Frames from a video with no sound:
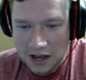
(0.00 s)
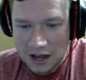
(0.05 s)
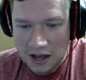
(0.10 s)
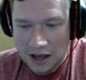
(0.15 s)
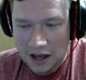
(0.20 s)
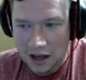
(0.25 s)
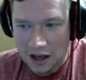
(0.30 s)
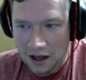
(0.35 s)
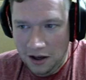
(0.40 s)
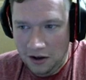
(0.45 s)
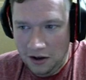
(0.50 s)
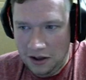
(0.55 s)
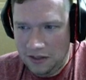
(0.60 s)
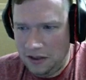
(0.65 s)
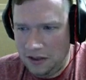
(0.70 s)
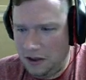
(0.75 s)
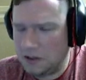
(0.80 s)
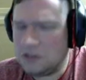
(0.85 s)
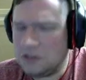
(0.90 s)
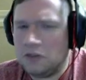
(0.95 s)
And they
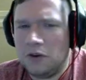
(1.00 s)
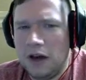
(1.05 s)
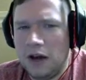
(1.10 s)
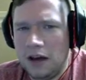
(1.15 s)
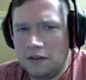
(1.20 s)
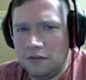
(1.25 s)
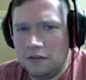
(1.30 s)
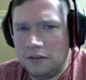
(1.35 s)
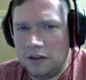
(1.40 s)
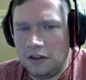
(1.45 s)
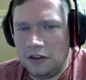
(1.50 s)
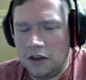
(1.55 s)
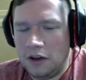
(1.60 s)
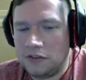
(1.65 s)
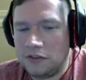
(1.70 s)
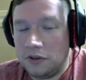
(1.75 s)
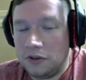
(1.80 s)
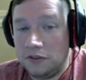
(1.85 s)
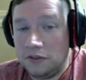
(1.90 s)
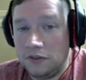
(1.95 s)
also
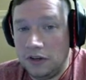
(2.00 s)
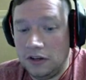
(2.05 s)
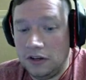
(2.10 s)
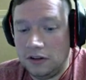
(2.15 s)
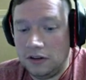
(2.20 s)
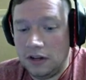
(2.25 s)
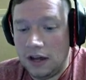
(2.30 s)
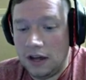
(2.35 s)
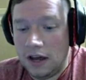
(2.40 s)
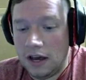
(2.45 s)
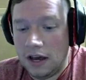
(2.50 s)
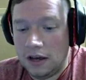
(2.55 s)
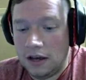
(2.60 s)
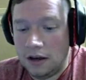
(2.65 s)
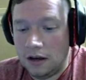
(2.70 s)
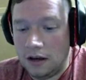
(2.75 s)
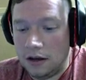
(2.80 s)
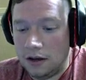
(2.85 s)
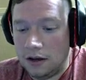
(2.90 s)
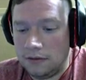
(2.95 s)
unveiled
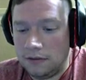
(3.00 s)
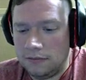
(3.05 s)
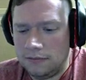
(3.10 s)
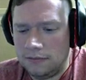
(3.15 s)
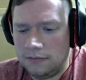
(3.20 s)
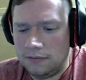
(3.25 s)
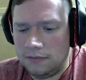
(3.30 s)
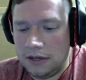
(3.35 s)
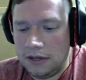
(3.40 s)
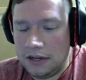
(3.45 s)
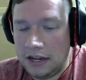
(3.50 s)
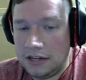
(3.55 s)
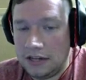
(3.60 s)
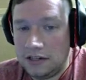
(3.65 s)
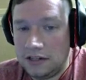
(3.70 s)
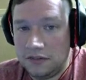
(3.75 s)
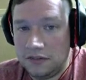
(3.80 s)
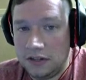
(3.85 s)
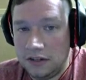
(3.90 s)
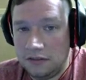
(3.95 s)
an
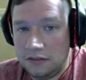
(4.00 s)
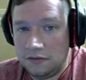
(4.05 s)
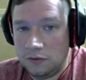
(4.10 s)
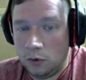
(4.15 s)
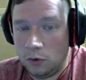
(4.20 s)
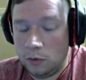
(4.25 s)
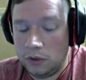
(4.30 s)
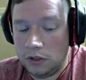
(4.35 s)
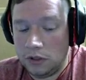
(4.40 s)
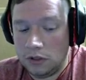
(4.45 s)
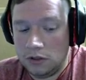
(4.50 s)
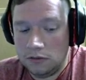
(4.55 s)
ATV four-wheeler.